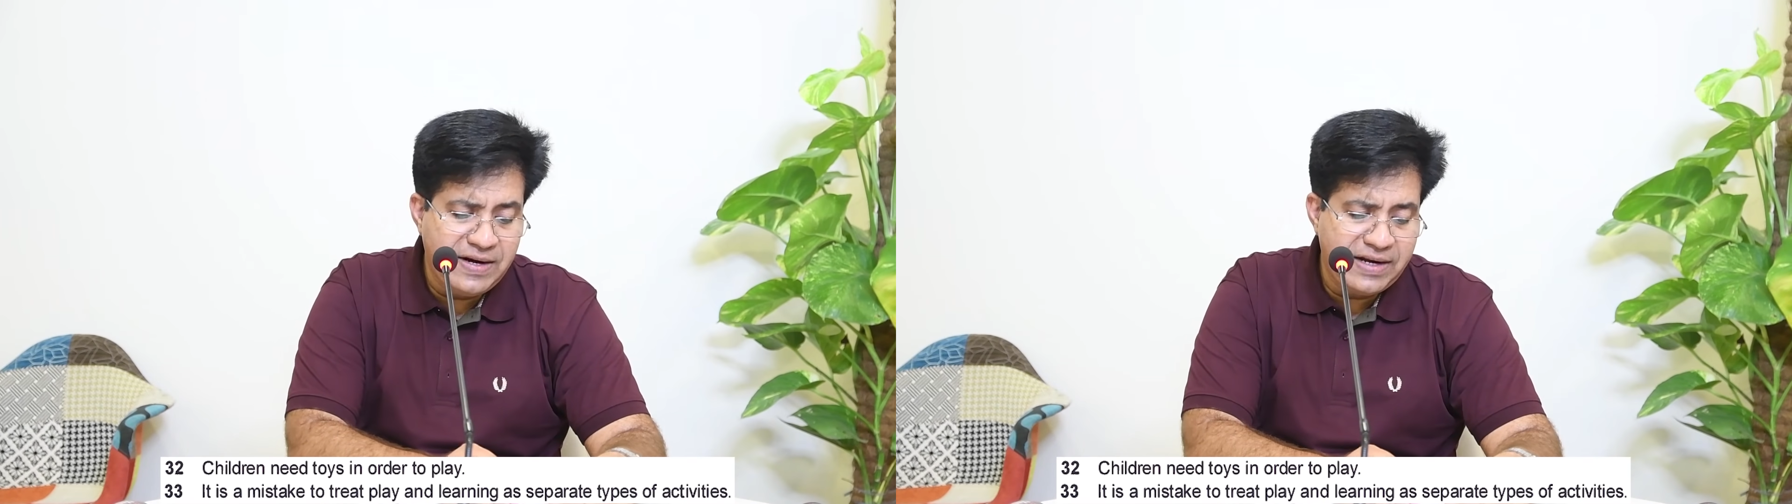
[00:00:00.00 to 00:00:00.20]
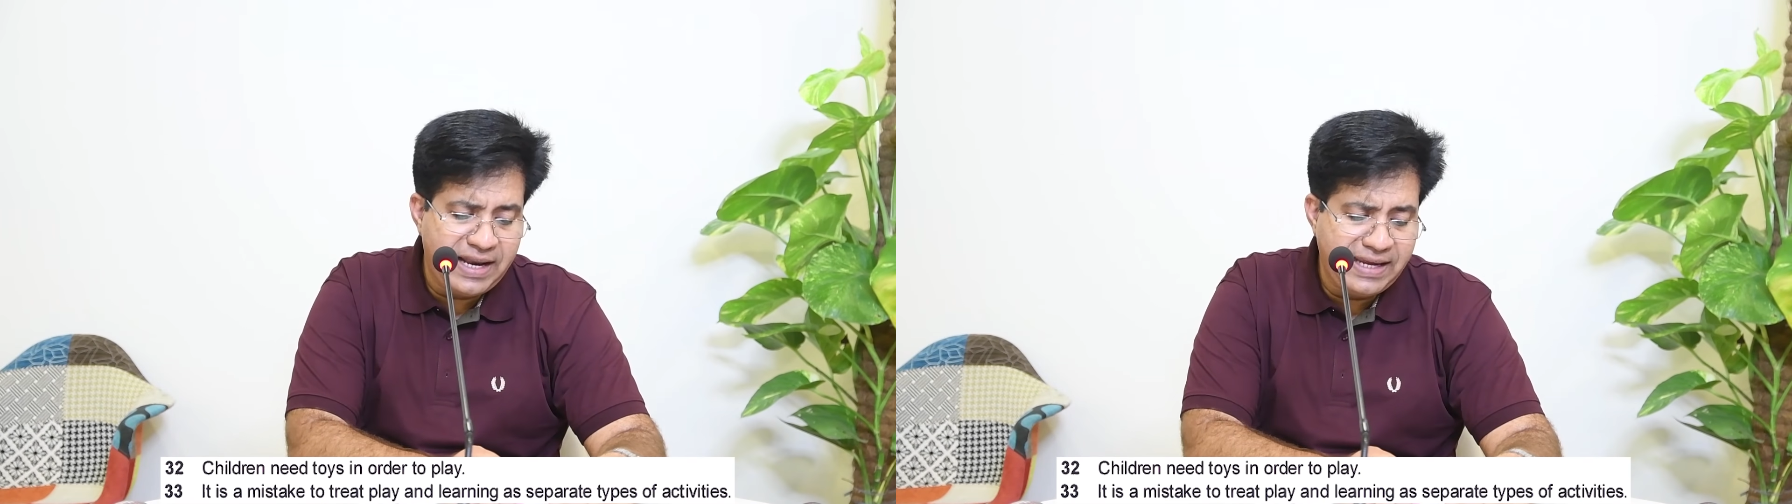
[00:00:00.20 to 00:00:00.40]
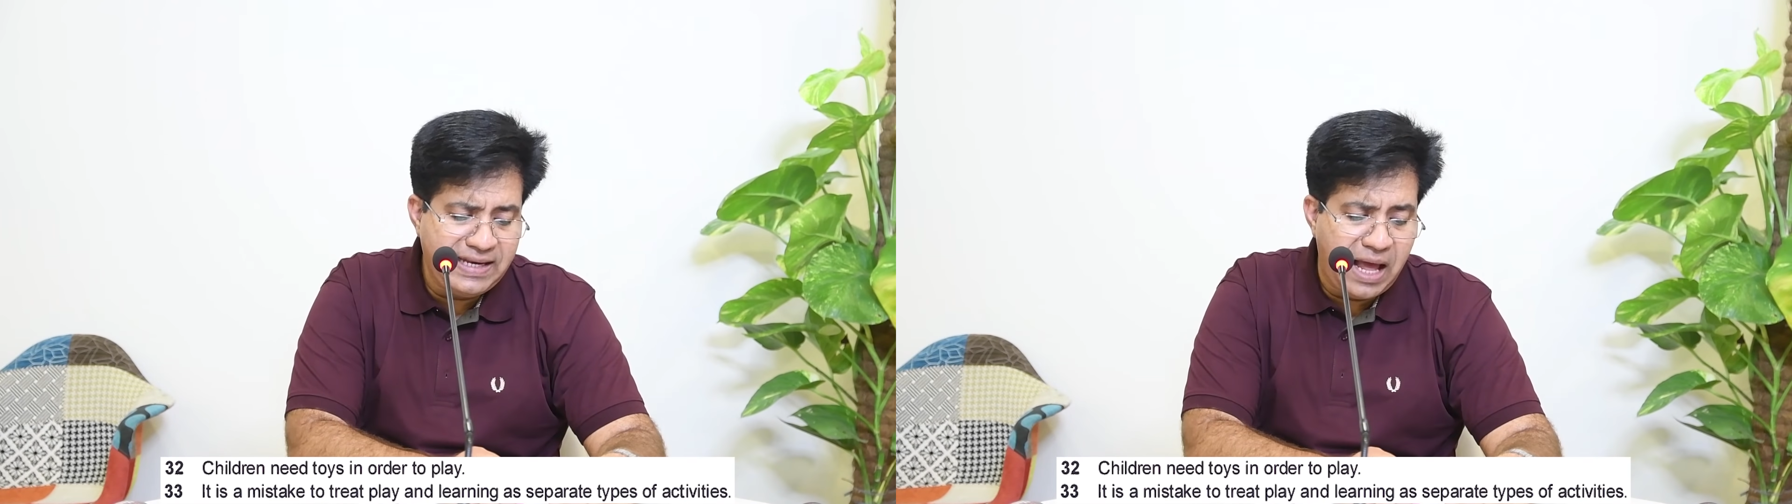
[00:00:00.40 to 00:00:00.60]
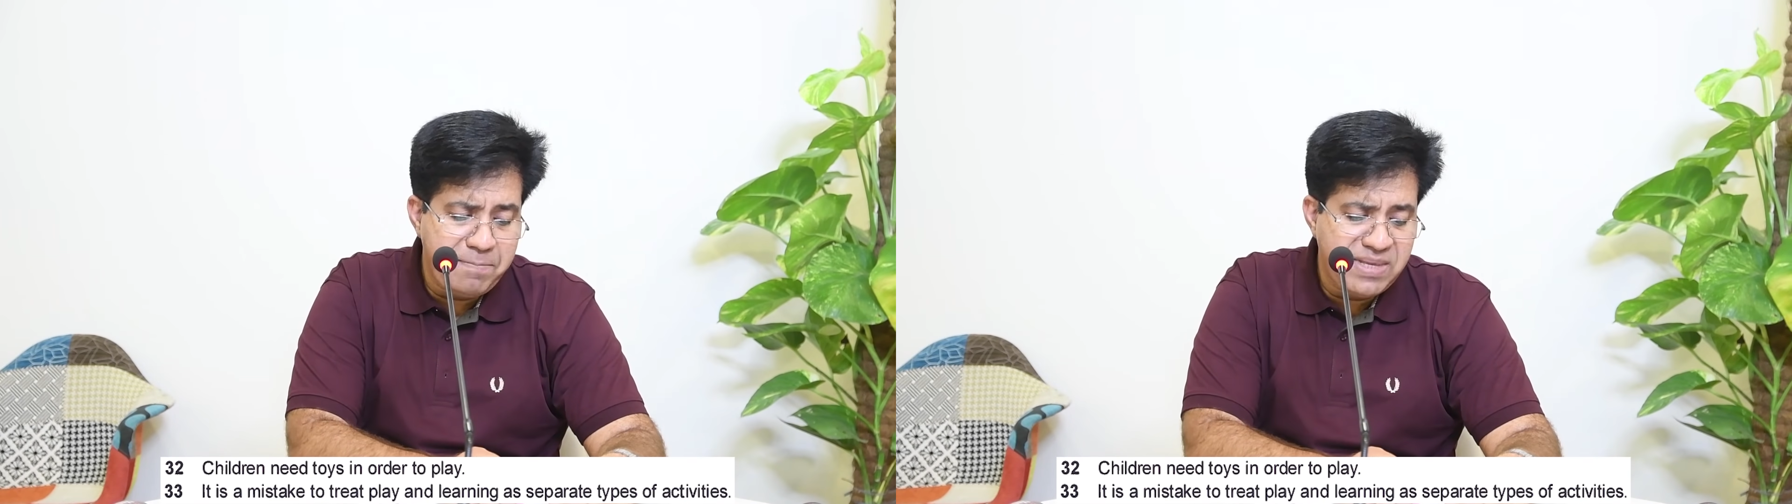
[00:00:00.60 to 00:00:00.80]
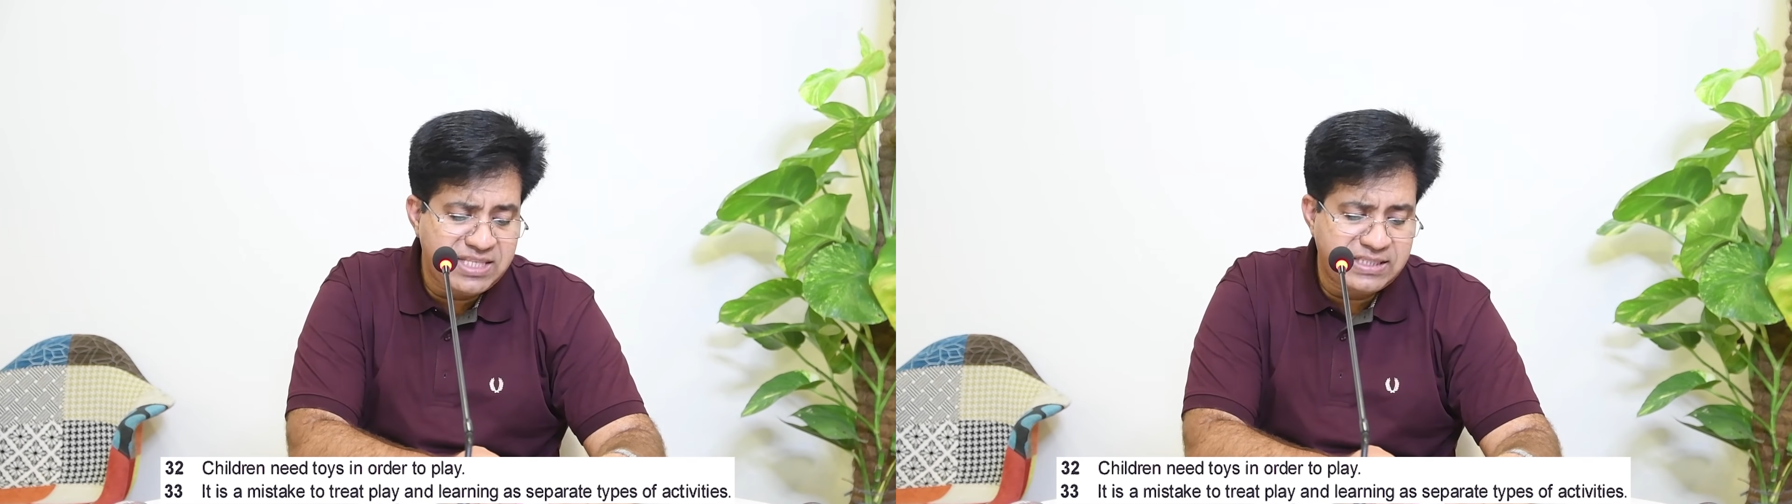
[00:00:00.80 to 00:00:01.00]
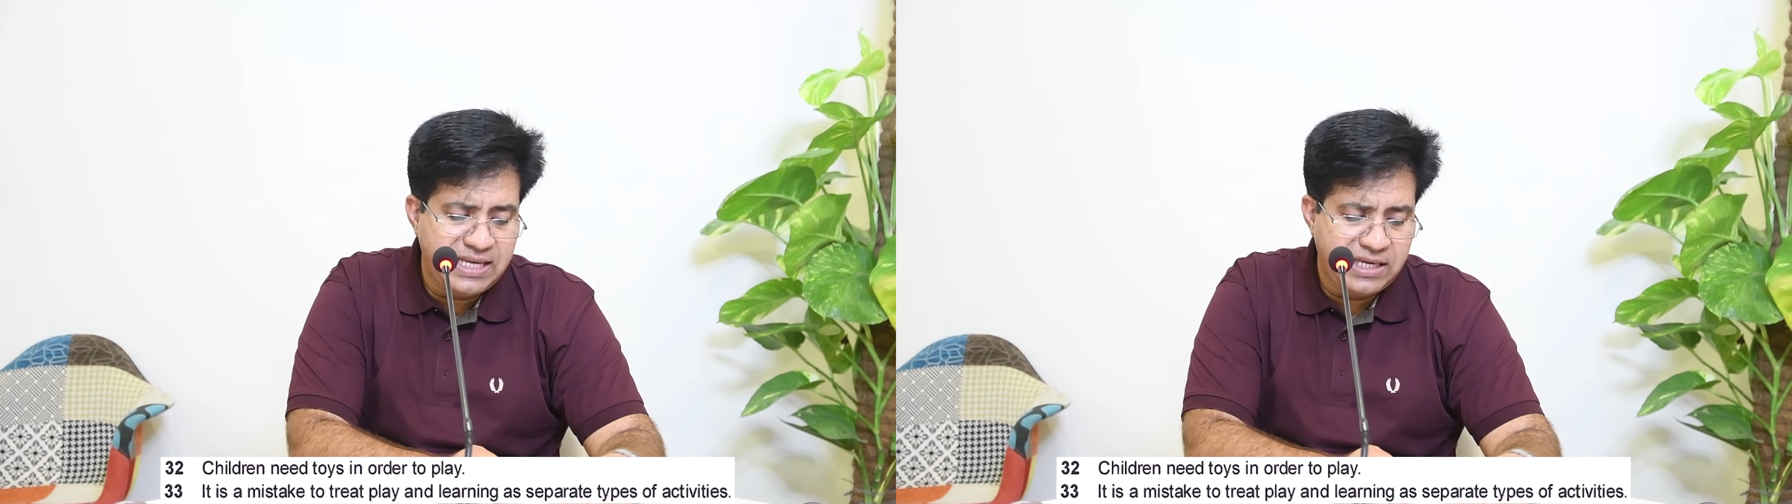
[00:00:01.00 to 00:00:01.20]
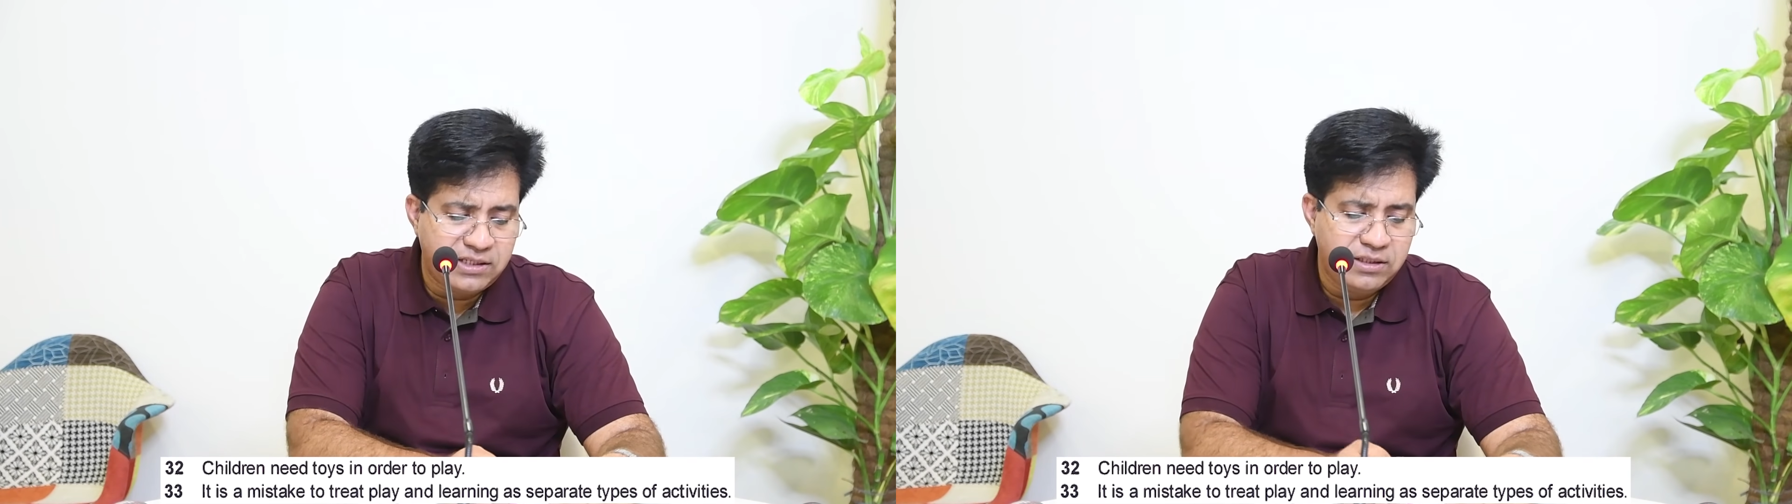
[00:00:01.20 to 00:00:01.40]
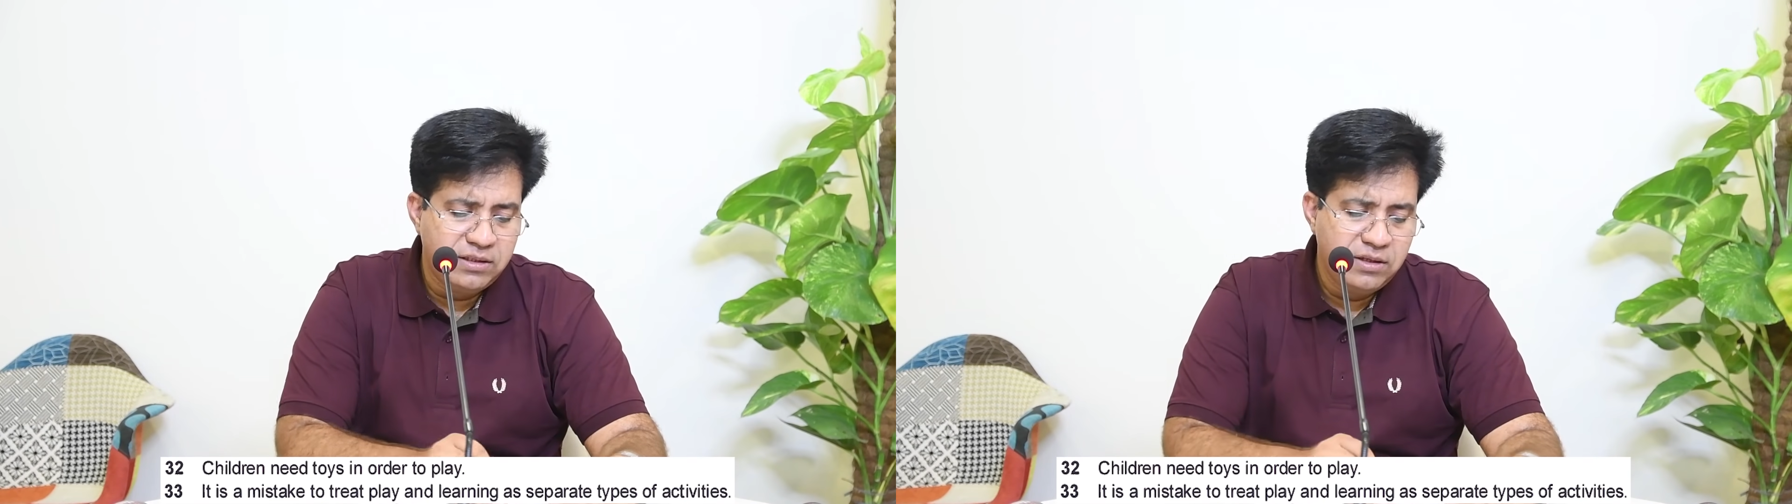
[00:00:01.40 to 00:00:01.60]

underline a mistake,